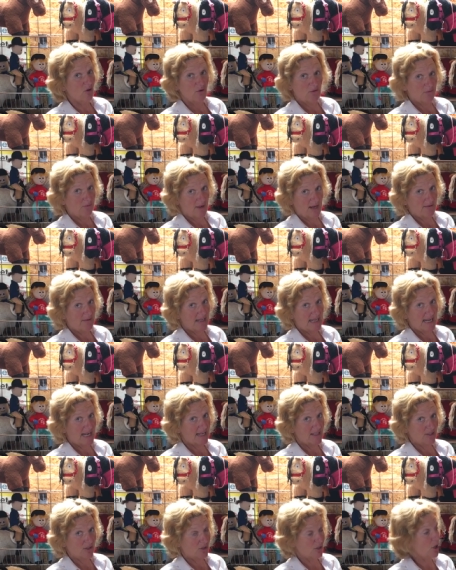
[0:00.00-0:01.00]
look very
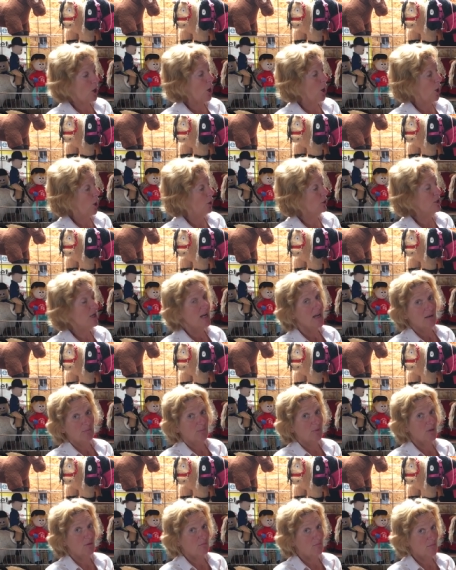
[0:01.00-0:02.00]
nice at all,
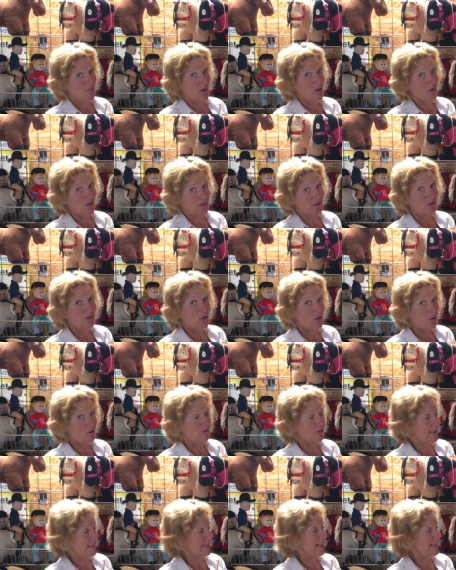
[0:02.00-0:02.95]
but most don't